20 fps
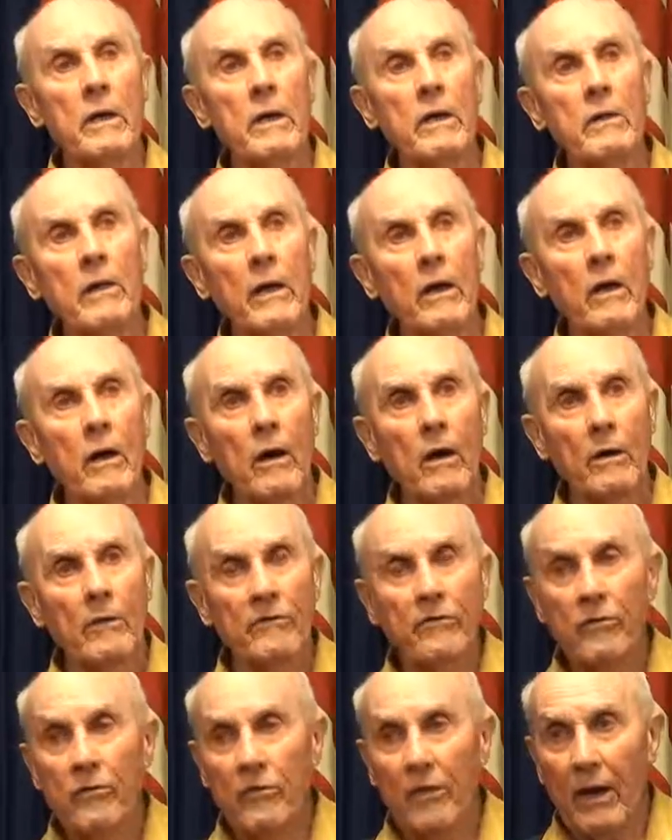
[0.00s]
here they are, a
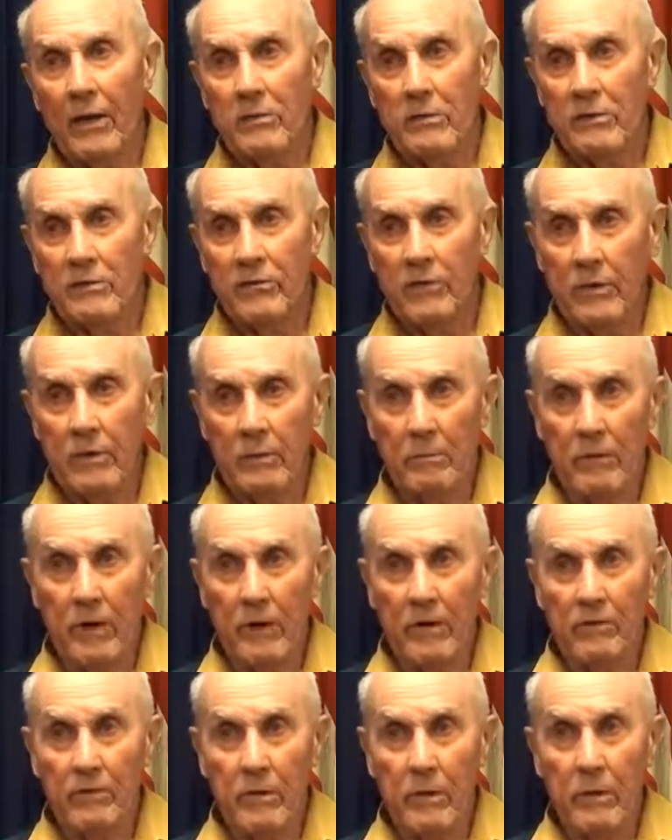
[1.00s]
few thousand feet
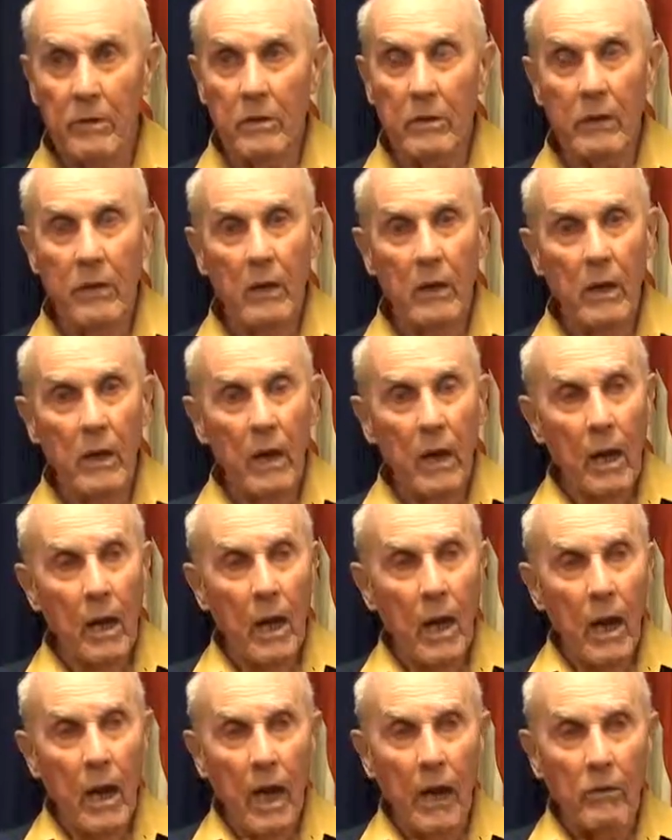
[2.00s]
above.
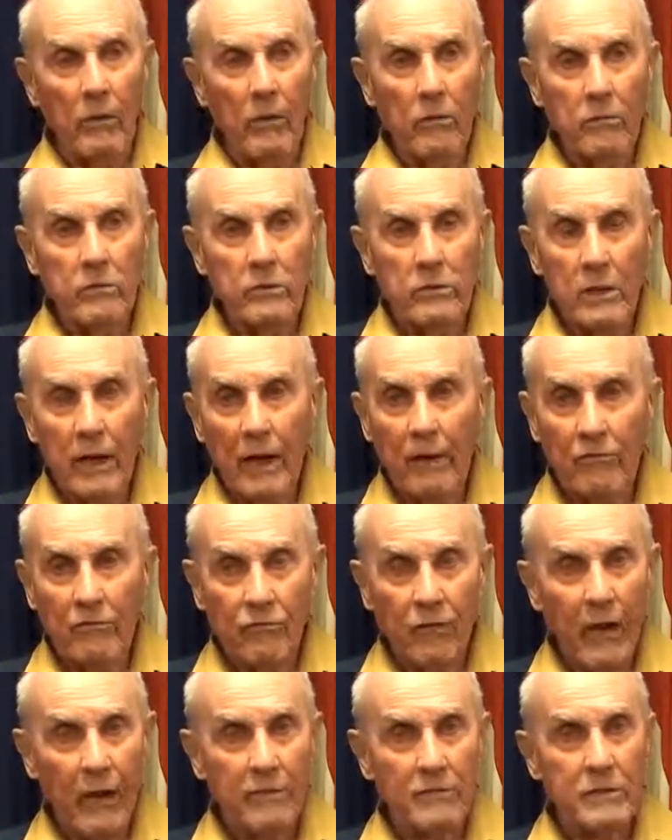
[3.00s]
And those life
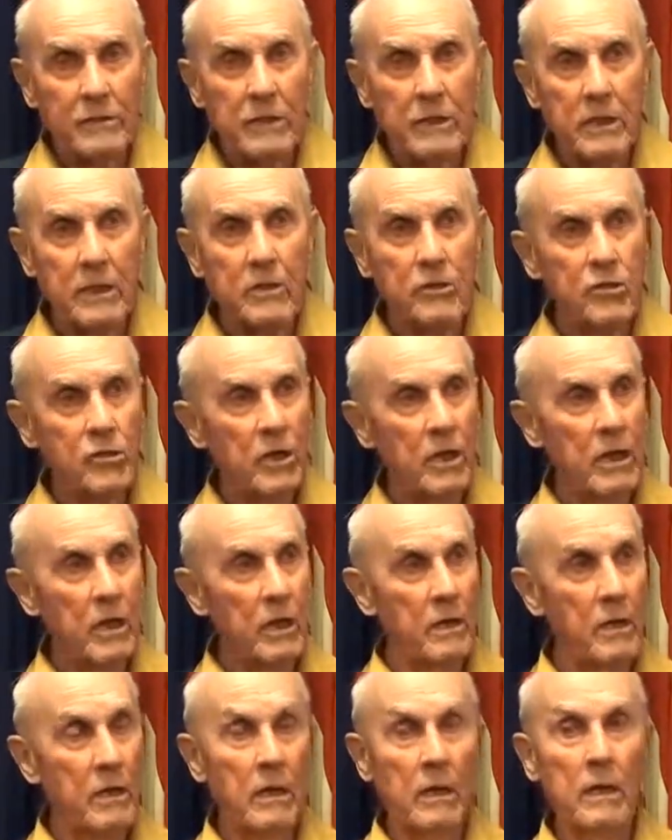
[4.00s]
rafts each
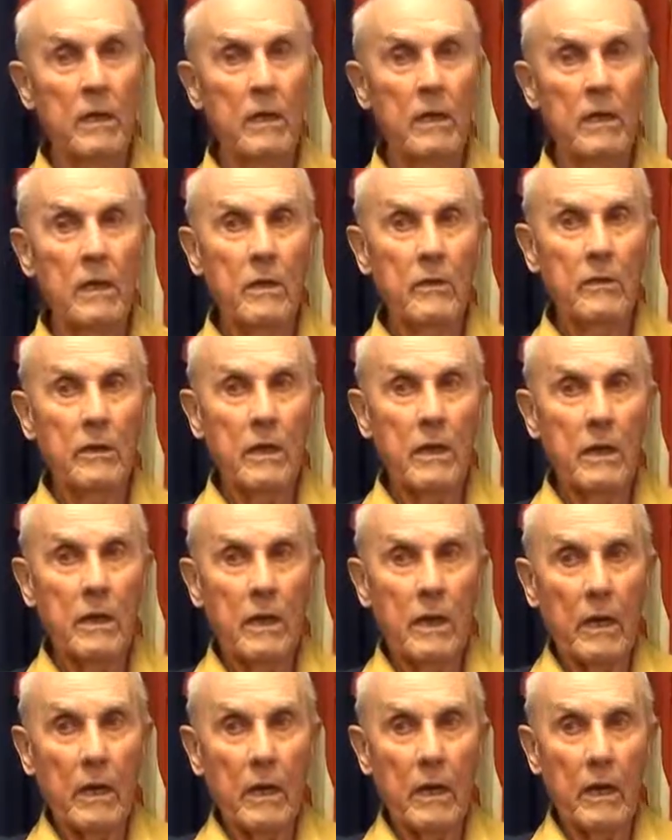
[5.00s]
hit
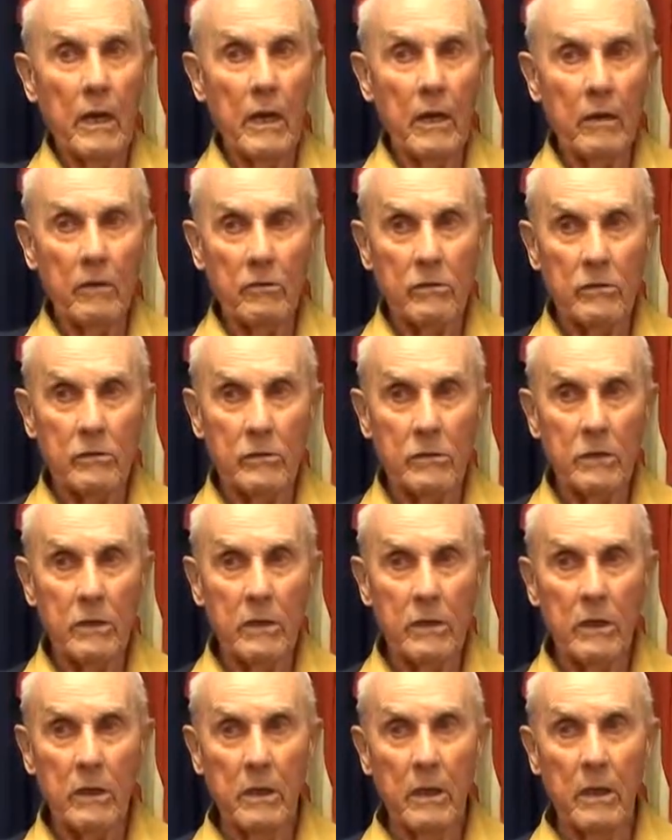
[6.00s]
the ailerons,
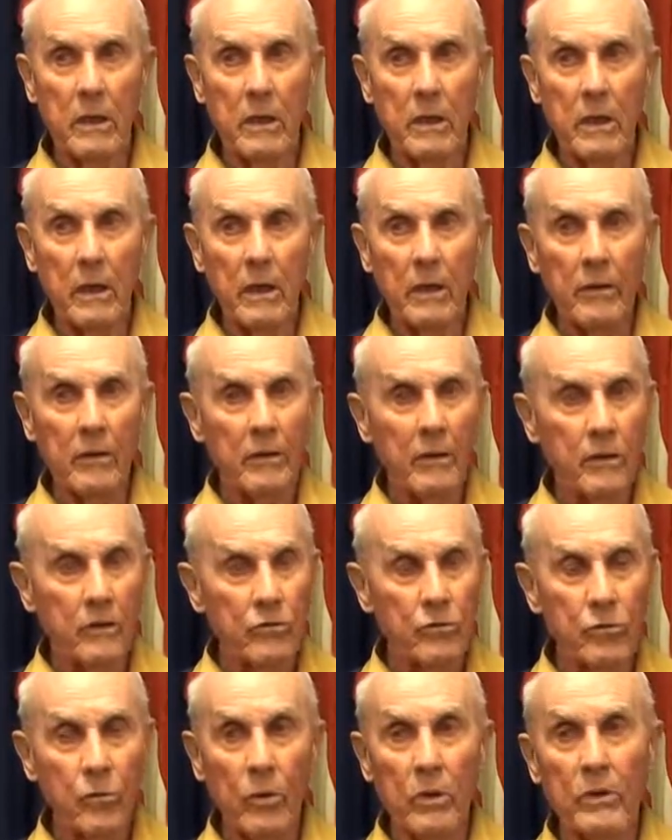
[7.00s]

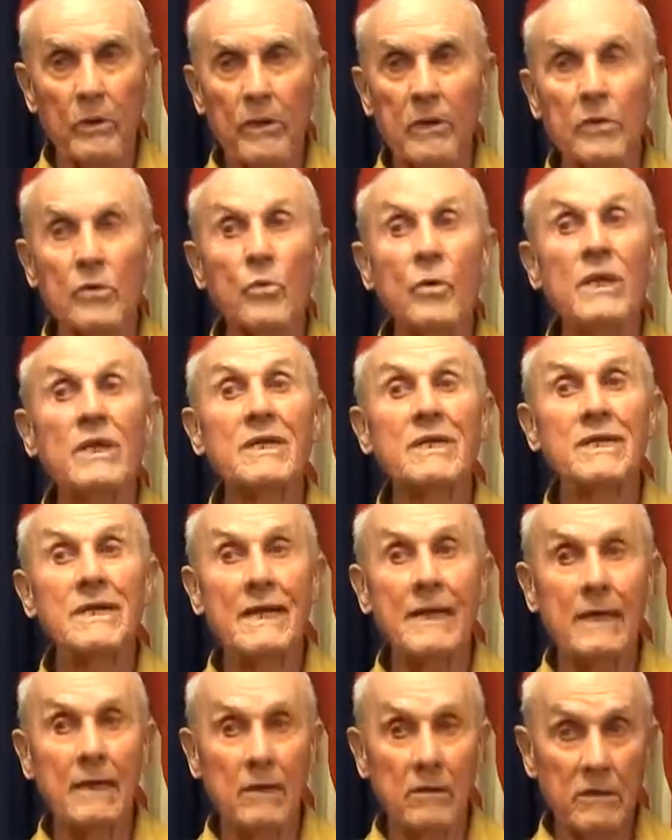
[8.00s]
the twin
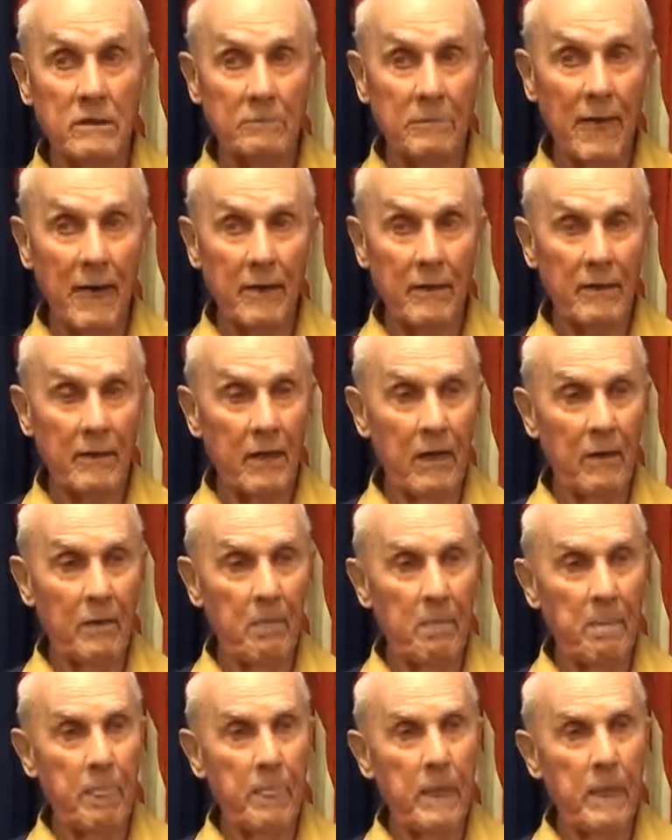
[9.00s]
tails back there,